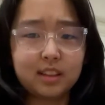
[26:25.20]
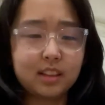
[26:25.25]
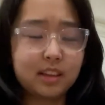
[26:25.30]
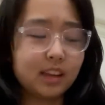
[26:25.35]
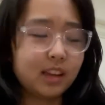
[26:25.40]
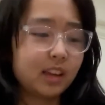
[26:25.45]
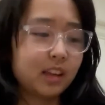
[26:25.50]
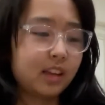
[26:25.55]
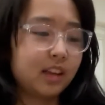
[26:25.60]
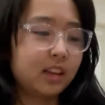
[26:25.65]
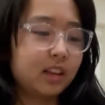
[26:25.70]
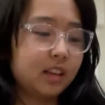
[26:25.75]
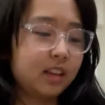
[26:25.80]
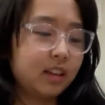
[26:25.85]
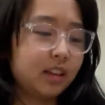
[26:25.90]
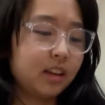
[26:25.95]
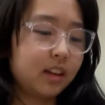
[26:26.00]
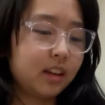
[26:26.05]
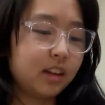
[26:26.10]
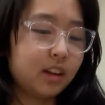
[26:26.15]
like
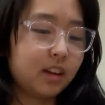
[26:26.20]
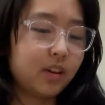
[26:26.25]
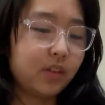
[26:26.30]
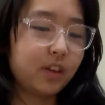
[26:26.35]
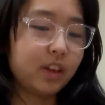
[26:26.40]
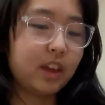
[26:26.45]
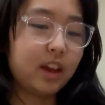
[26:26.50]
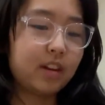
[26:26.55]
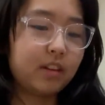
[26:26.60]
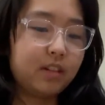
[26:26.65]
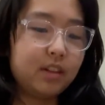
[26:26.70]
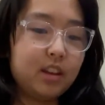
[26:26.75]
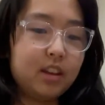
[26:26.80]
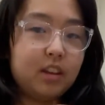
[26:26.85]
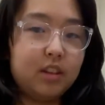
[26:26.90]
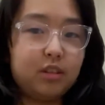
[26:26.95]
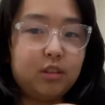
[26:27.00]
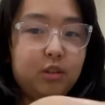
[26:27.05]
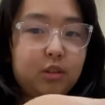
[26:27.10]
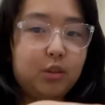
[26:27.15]
going out
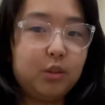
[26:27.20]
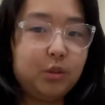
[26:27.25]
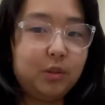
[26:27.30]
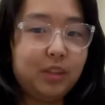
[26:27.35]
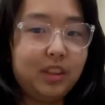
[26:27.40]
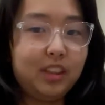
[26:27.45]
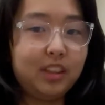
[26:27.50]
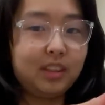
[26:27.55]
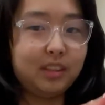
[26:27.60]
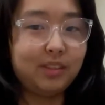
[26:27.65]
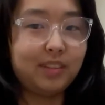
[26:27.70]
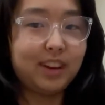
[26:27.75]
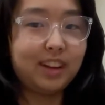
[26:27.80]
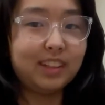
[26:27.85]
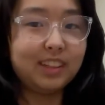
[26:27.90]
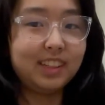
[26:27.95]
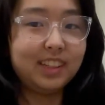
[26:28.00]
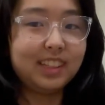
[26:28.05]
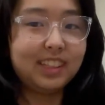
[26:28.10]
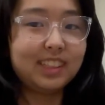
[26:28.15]
into the
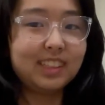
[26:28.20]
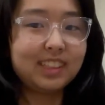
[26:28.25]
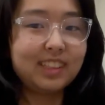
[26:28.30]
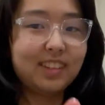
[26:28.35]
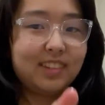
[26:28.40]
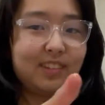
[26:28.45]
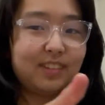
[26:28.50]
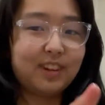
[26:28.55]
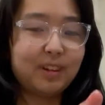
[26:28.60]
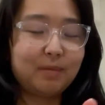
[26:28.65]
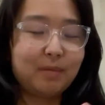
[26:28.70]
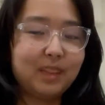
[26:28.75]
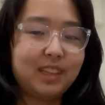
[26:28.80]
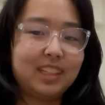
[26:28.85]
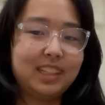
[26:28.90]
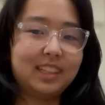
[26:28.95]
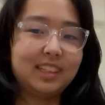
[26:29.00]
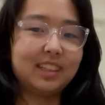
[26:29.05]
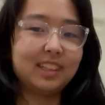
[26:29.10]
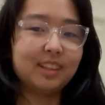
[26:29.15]
surroundings from the
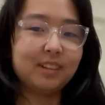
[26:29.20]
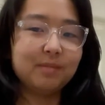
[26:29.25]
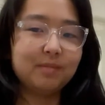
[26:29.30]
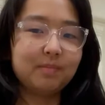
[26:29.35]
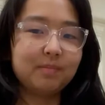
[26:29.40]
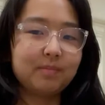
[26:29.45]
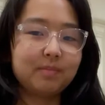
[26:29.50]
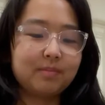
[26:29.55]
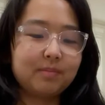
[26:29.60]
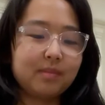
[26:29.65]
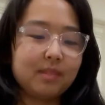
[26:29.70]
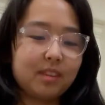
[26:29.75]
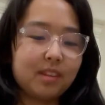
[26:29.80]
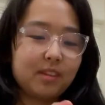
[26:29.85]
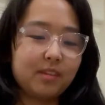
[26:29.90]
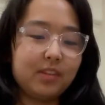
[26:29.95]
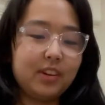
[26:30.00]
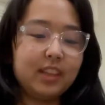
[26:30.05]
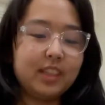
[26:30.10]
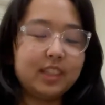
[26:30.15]
system,
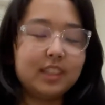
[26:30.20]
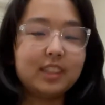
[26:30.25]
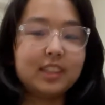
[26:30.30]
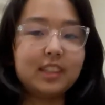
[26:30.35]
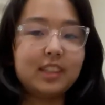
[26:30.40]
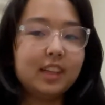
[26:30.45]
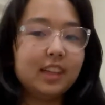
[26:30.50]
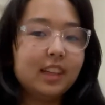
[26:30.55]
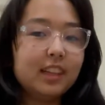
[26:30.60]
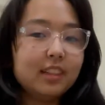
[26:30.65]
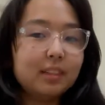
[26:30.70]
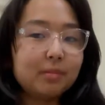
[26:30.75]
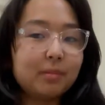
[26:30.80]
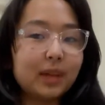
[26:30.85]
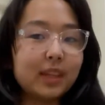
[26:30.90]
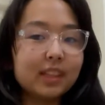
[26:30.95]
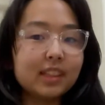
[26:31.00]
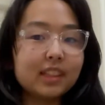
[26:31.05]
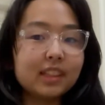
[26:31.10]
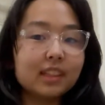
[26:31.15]
which is
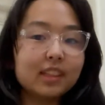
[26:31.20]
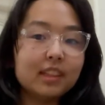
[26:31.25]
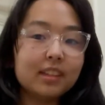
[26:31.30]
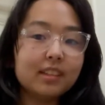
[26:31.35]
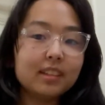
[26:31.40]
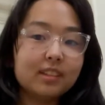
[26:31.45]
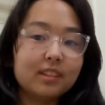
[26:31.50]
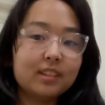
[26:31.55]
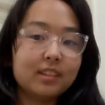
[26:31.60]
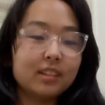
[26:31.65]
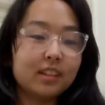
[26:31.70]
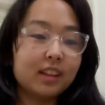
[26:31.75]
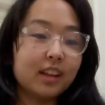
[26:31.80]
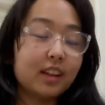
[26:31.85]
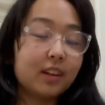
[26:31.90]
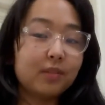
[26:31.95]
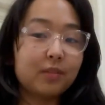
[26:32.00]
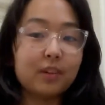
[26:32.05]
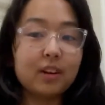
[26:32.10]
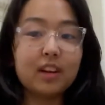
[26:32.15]
basically
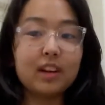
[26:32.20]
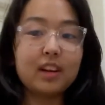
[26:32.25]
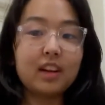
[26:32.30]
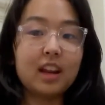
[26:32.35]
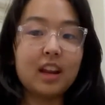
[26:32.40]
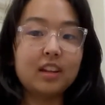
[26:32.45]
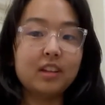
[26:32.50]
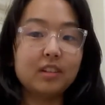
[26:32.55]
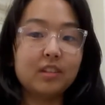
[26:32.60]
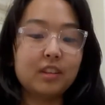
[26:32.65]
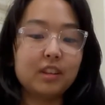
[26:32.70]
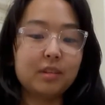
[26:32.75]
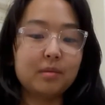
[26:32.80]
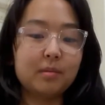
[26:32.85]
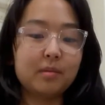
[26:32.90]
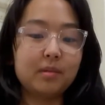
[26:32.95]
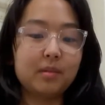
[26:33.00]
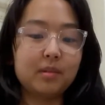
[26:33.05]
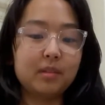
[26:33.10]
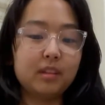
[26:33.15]
like what an
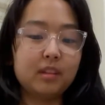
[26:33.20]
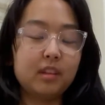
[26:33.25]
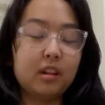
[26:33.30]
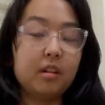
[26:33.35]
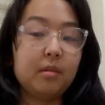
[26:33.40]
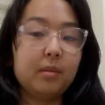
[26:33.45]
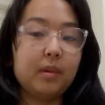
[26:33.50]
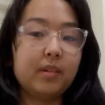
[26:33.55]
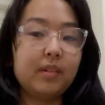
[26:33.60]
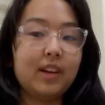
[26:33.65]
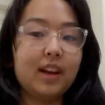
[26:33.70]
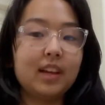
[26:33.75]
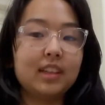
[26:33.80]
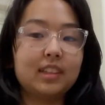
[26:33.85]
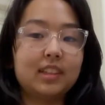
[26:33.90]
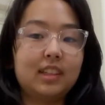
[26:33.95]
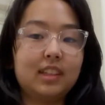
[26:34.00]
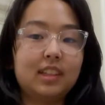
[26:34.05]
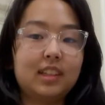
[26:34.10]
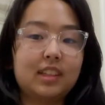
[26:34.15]
endothermic
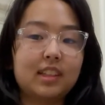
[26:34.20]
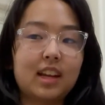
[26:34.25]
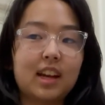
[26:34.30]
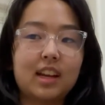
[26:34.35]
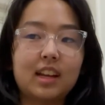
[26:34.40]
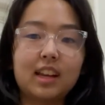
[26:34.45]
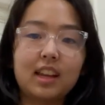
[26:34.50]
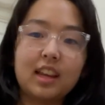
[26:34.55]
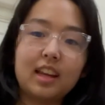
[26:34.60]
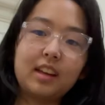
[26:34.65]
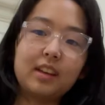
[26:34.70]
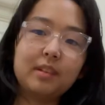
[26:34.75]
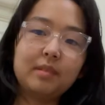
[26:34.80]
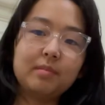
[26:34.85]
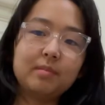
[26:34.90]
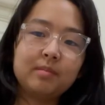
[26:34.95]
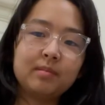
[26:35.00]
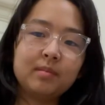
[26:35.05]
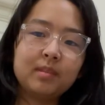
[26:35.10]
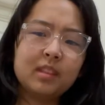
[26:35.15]
reaction is kind of like.
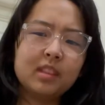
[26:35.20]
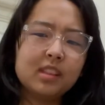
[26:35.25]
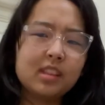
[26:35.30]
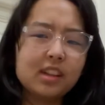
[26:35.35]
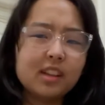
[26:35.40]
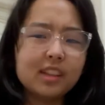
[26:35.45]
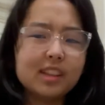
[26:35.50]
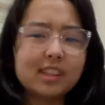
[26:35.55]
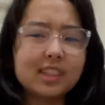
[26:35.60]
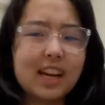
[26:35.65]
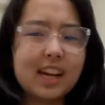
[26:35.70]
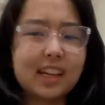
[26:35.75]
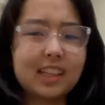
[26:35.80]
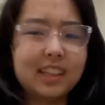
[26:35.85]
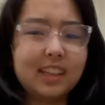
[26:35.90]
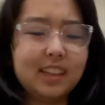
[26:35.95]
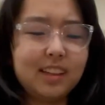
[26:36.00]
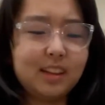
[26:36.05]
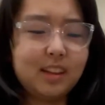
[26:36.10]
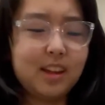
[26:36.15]
It's not
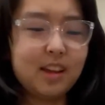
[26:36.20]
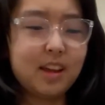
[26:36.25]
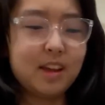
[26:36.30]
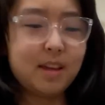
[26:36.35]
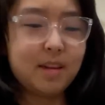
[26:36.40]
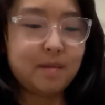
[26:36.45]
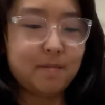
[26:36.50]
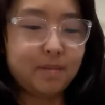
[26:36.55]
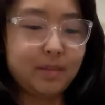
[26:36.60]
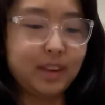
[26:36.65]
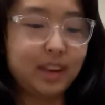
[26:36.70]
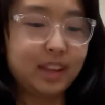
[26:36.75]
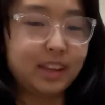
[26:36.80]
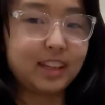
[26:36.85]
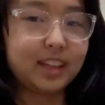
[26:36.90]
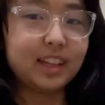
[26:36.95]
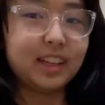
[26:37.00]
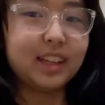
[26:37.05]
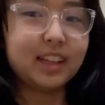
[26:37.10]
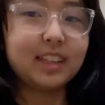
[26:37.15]
exactly,
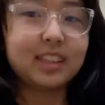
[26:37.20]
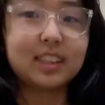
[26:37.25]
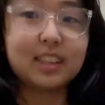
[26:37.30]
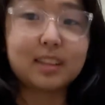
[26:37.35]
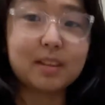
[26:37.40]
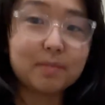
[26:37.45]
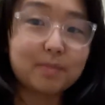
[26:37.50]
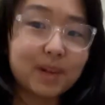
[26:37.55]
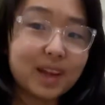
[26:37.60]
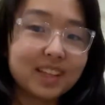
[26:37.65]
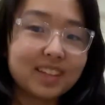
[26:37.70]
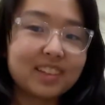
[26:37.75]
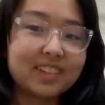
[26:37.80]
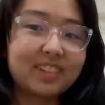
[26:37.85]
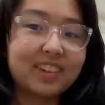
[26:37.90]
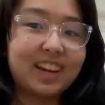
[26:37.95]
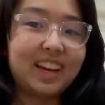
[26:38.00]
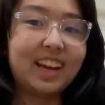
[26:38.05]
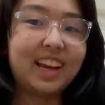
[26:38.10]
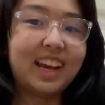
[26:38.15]
like, it's the best
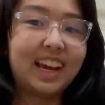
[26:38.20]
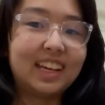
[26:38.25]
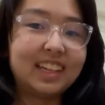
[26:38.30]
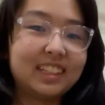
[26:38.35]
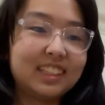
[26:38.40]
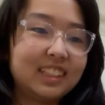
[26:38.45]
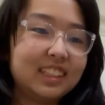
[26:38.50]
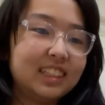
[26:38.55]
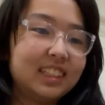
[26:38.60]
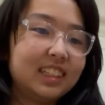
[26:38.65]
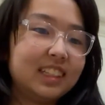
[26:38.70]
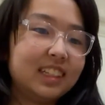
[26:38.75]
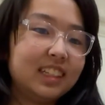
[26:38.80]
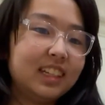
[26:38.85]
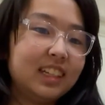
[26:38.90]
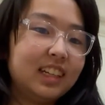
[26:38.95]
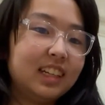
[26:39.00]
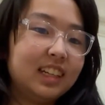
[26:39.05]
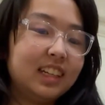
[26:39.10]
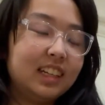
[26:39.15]
way I could
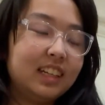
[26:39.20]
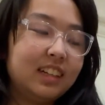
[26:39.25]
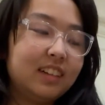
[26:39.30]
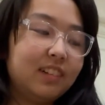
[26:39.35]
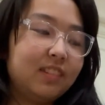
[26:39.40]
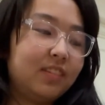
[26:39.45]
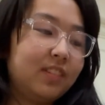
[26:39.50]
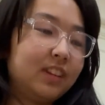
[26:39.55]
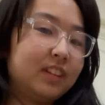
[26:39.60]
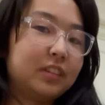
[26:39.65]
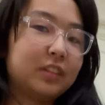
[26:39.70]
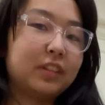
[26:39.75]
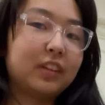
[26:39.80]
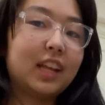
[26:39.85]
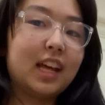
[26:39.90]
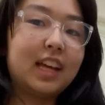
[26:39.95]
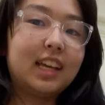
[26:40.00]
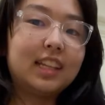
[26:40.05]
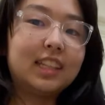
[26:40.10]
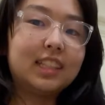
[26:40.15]

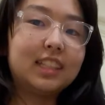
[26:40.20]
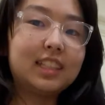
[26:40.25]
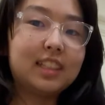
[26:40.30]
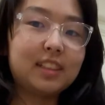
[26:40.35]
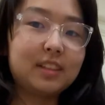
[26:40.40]
visualize